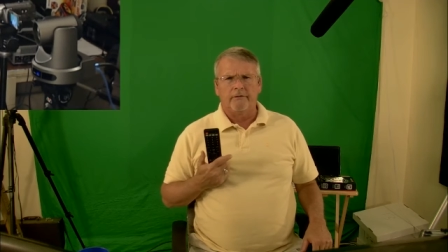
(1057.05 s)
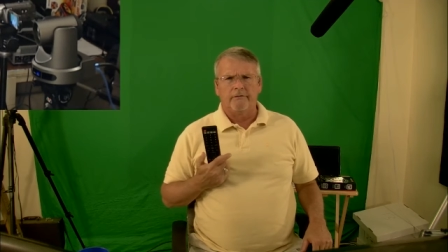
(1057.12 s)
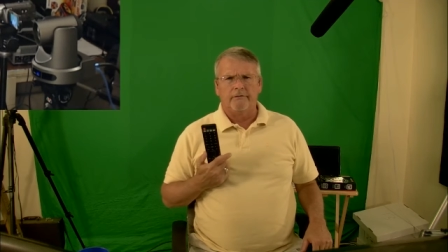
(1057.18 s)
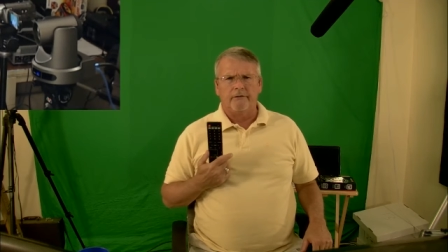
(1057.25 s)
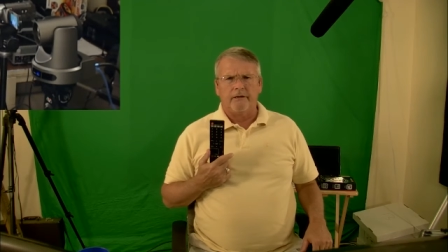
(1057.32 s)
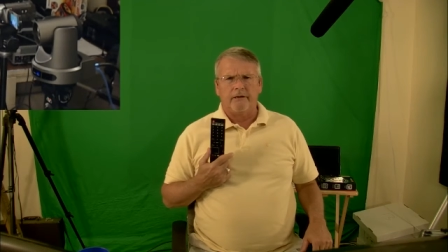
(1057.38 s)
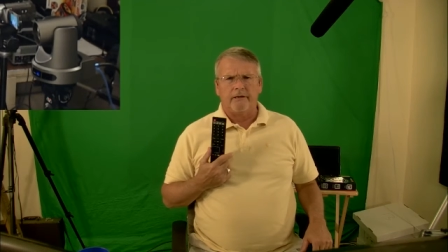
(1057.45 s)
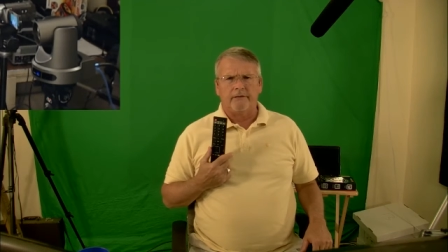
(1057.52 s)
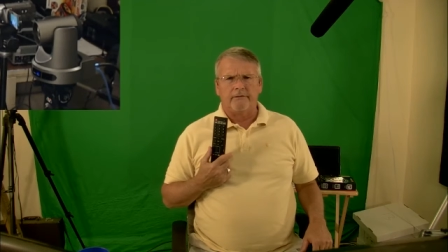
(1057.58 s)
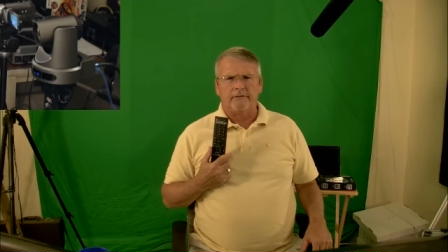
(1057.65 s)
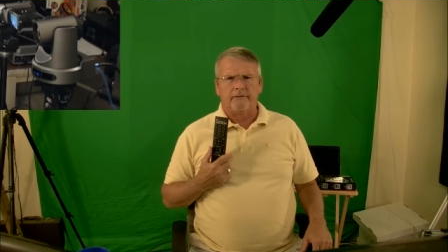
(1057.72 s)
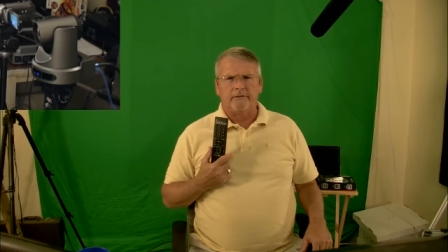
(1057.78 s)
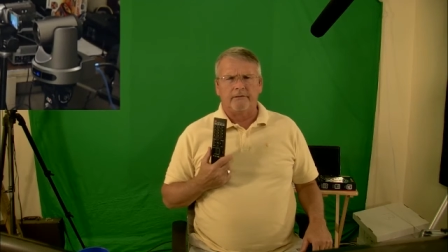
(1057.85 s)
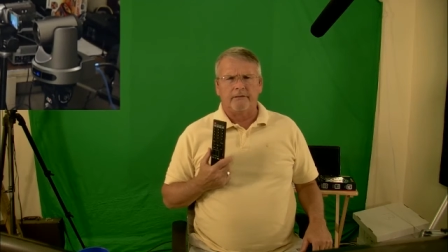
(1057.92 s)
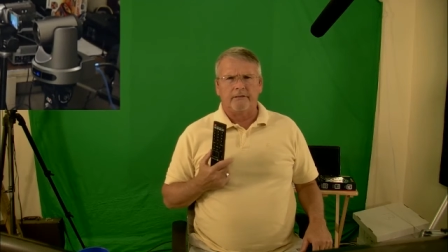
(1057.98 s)

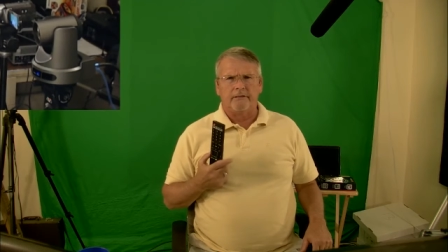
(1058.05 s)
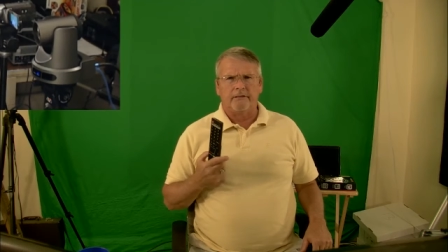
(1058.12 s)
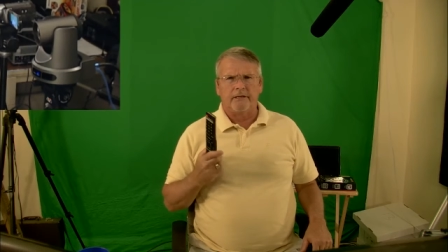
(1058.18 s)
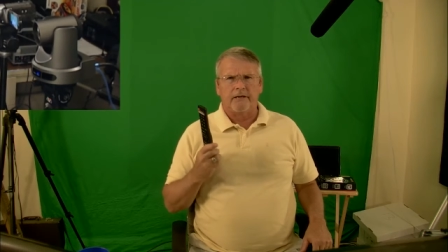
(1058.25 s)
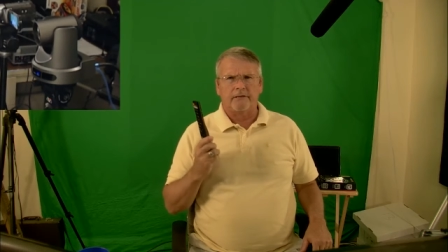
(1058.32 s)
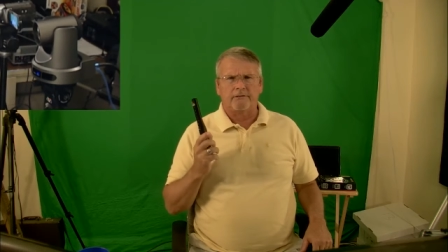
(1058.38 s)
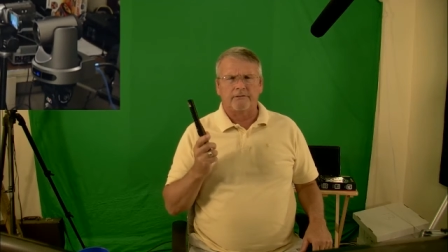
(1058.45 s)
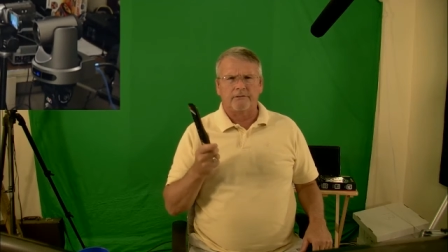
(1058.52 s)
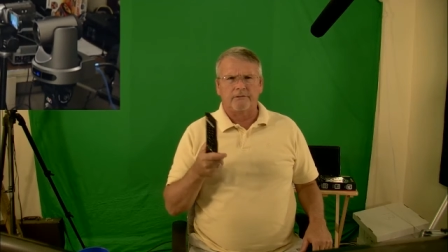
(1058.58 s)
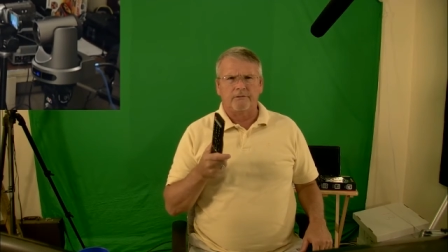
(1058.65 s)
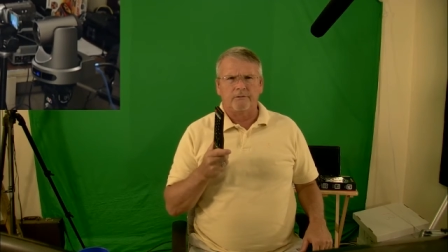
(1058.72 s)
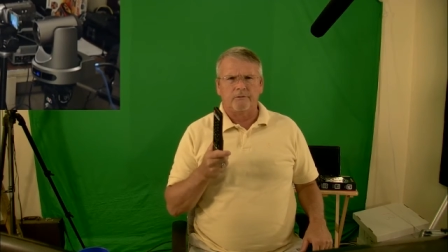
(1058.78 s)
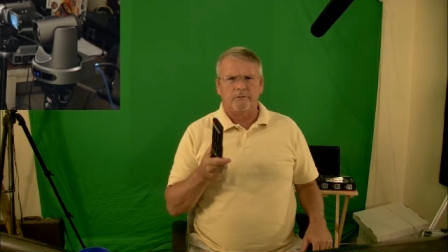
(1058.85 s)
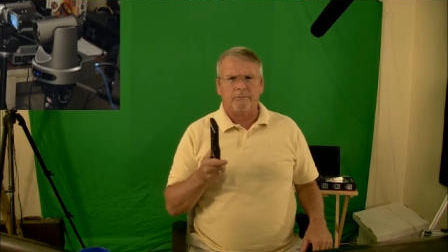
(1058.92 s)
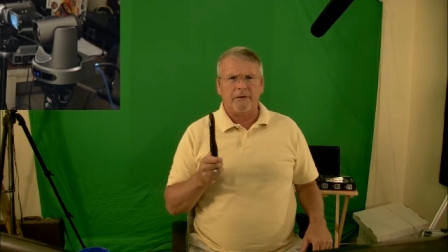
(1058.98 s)
that connects
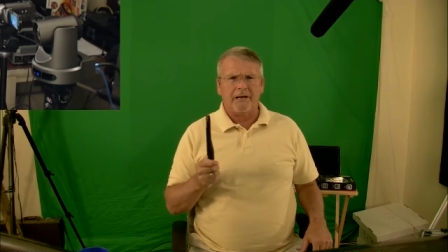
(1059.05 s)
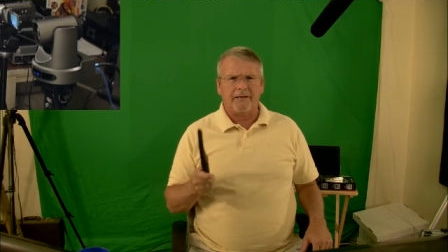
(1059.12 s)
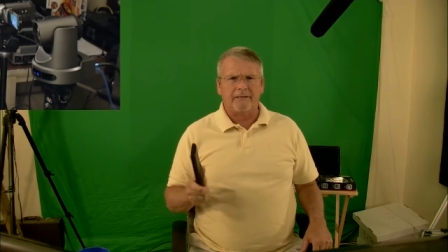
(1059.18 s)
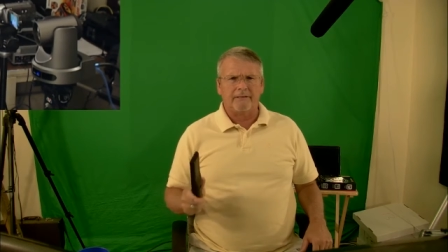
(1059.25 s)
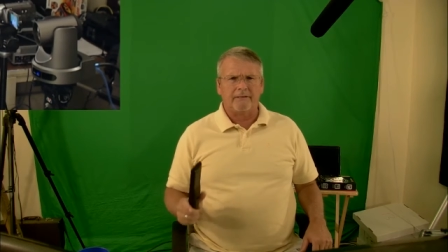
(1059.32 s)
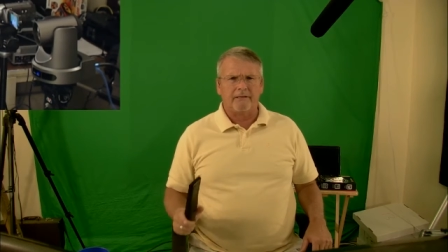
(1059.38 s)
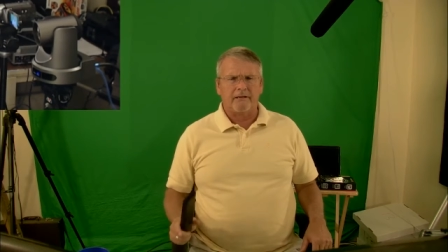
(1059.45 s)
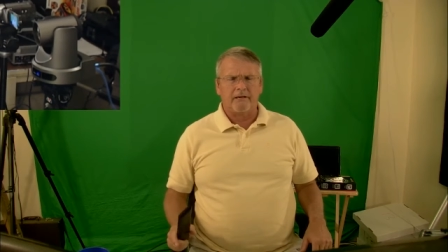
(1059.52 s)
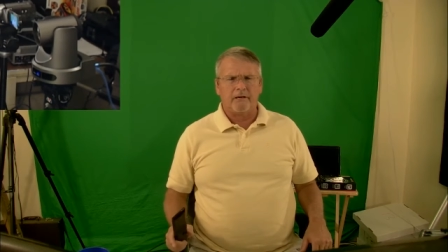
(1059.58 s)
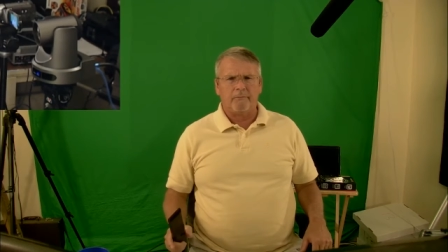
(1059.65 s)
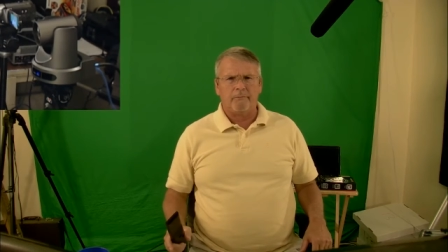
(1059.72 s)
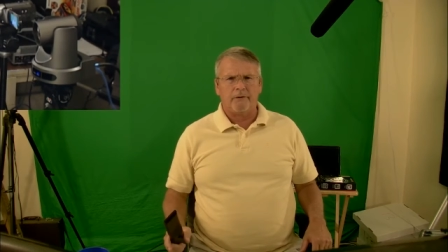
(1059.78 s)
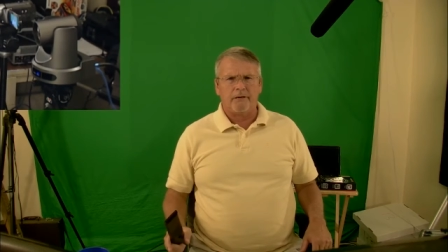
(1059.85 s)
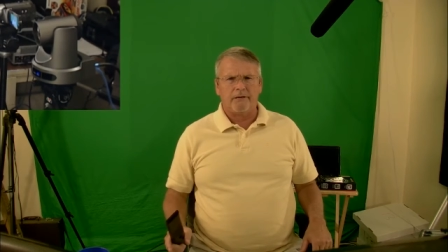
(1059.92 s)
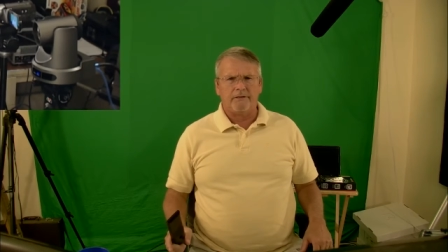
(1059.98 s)
to the back of the cam
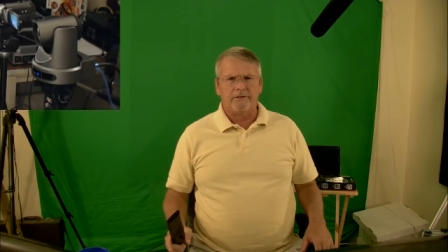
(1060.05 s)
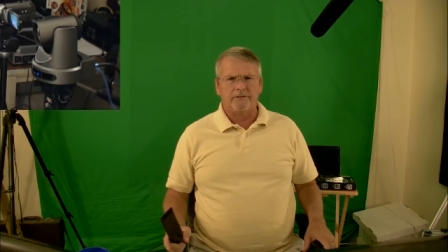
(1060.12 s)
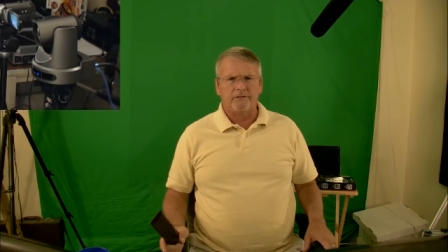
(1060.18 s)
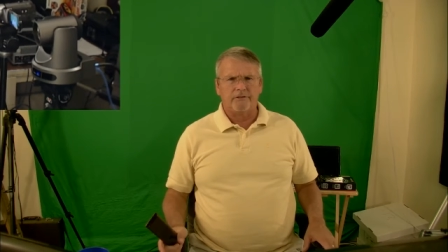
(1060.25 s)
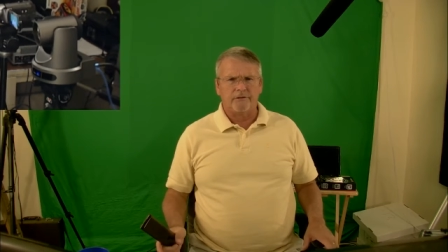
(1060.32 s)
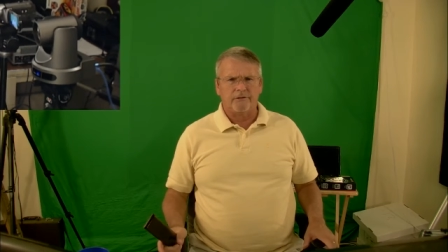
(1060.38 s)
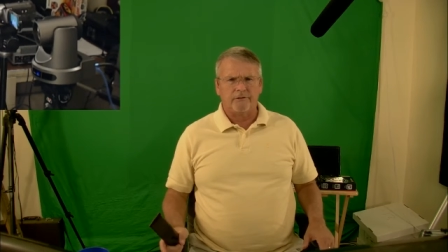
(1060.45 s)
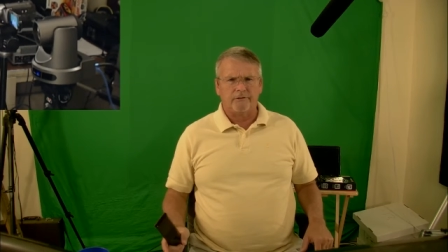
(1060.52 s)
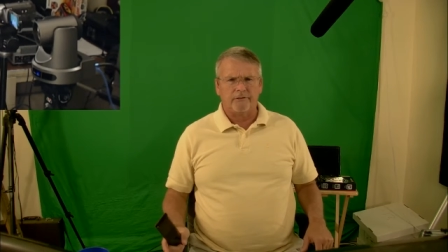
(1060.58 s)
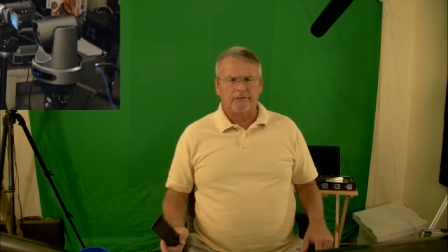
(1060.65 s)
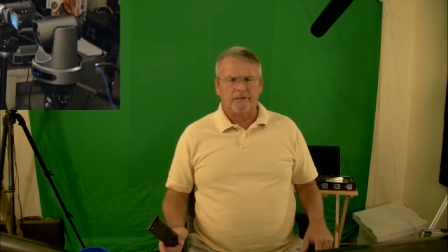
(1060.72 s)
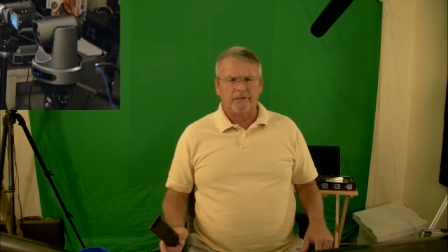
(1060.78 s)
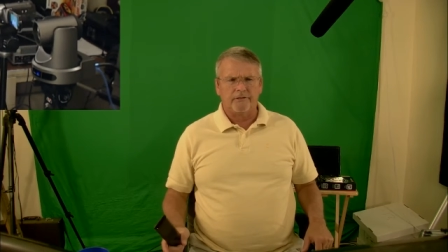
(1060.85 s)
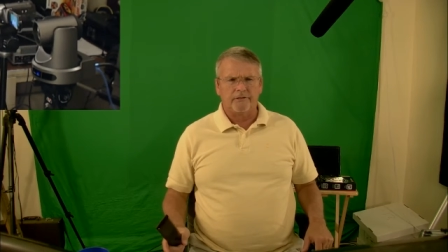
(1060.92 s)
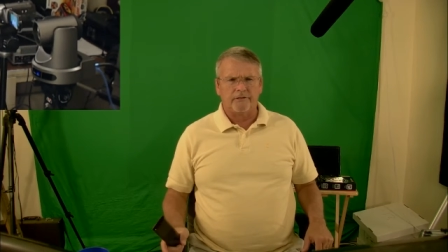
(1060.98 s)
by a serial
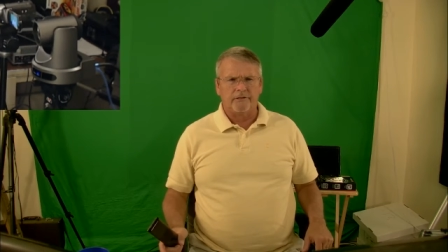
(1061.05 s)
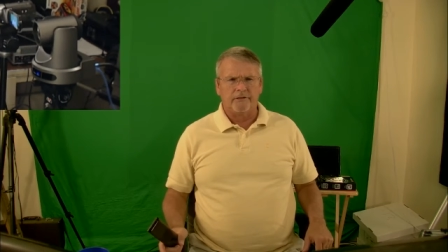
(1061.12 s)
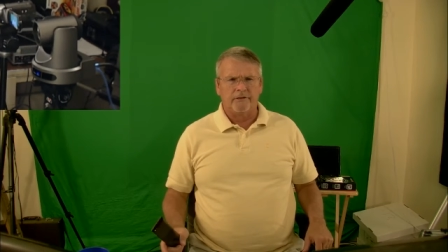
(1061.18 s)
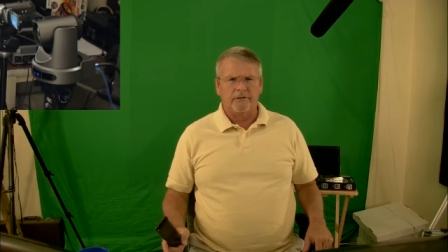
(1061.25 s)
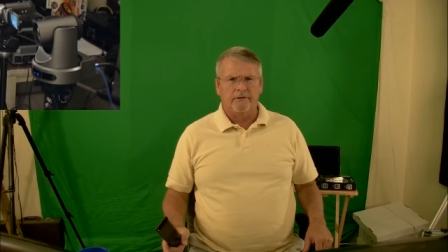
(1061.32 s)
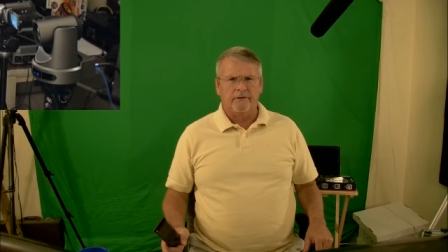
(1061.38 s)
connection.